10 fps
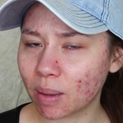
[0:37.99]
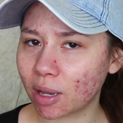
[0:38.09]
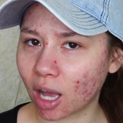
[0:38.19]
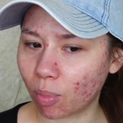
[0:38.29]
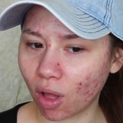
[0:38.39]
Maybe
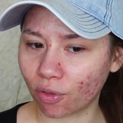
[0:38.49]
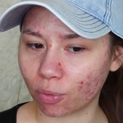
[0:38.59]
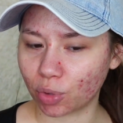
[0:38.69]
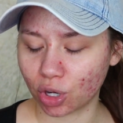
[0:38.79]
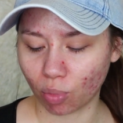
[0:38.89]
a couple
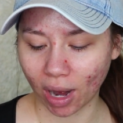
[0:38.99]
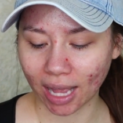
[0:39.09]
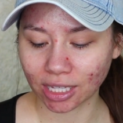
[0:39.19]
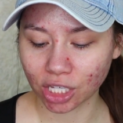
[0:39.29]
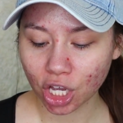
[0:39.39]
other beauty
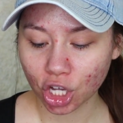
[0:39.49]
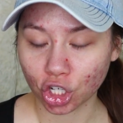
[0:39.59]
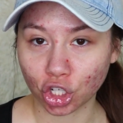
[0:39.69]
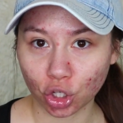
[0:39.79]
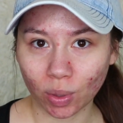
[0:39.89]
brands
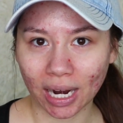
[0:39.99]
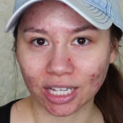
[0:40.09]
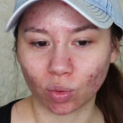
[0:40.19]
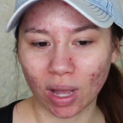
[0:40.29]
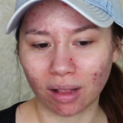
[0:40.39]
do it
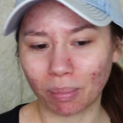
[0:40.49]
as well.